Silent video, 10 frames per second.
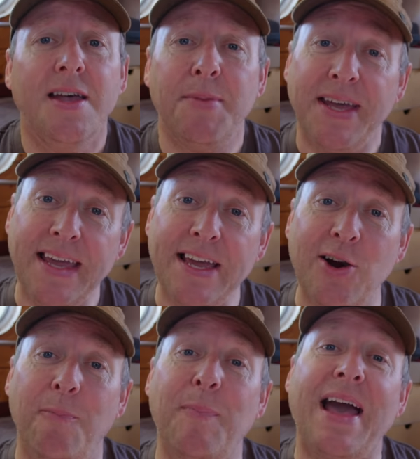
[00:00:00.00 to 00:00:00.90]
But he
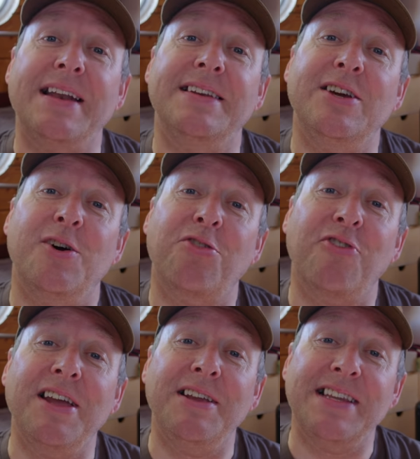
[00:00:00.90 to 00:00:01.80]
got banned, he got a
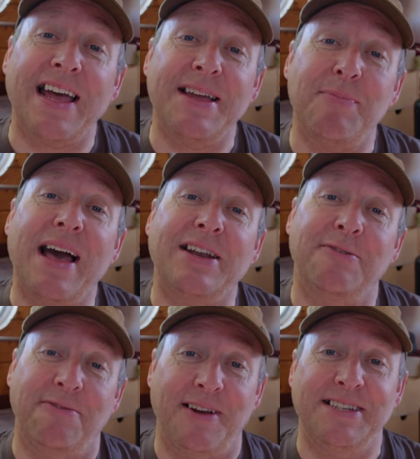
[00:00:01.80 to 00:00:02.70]
3-day ban
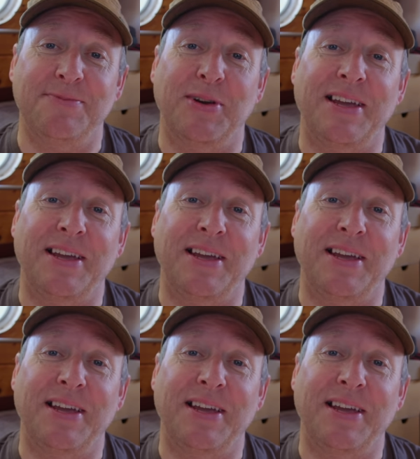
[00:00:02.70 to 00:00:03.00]
on Facebook.